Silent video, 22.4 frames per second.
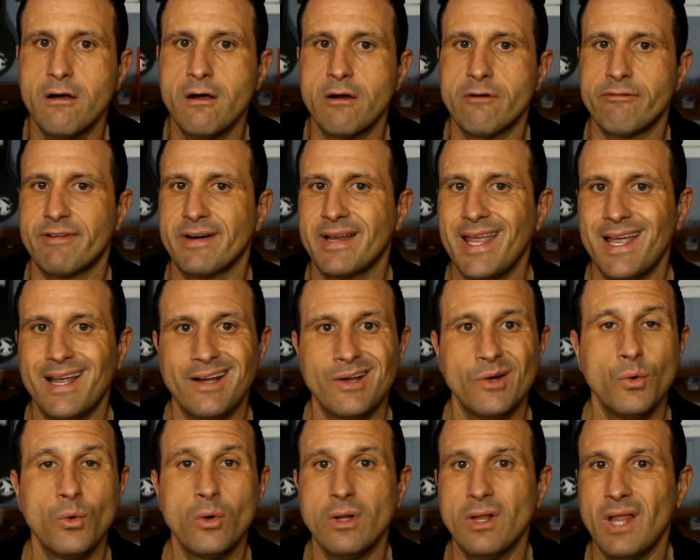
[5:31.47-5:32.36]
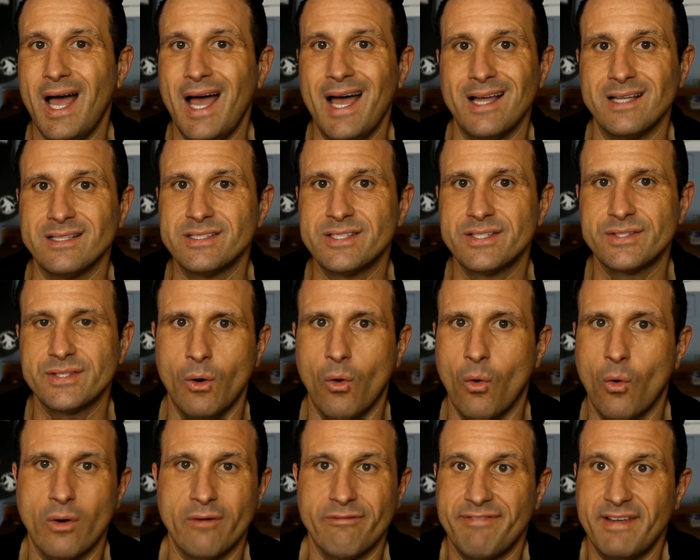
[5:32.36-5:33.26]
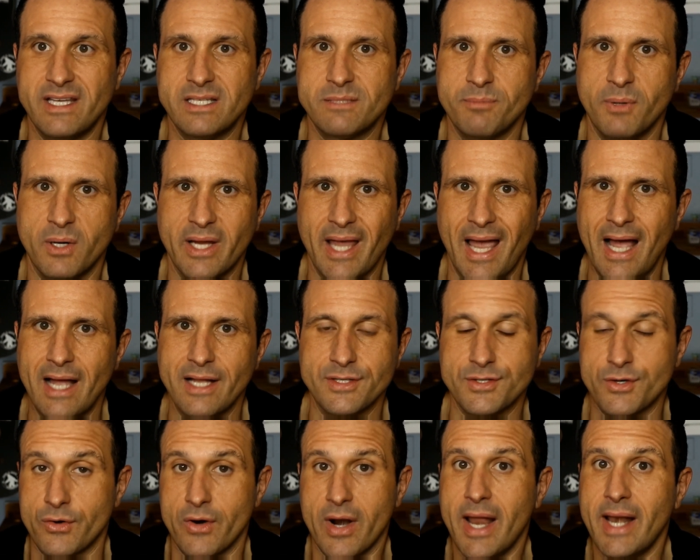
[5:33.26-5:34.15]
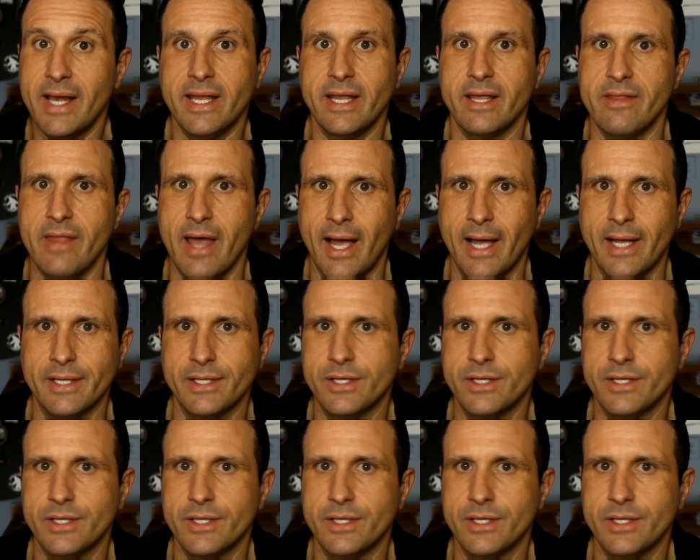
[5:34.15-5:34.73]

Forget Google ads or Facebook ads or any of that.